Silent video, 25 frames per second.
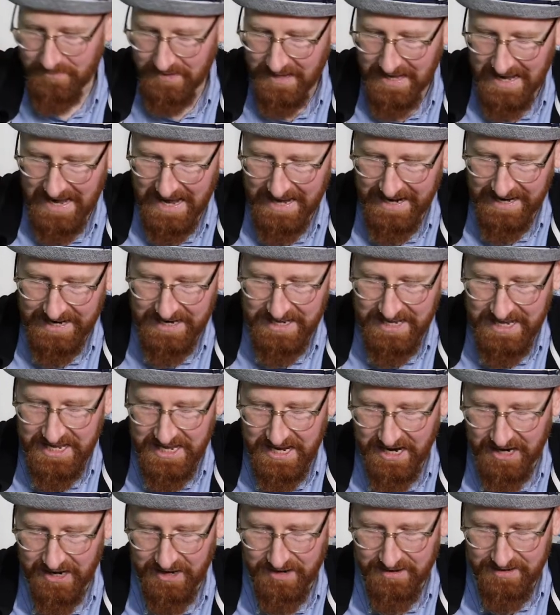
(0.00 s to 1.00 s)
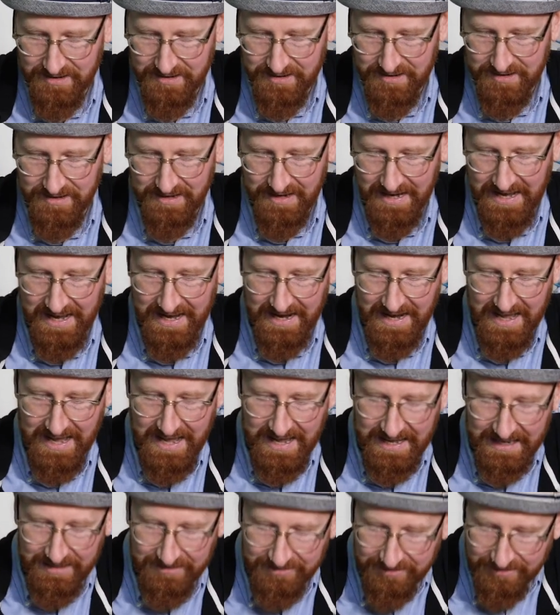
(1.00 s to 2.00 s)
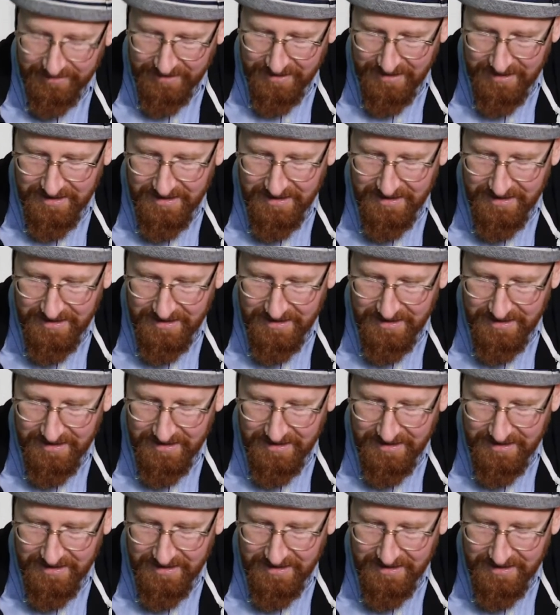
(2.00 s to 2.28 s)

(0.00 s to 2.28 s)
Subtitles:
and in here it is,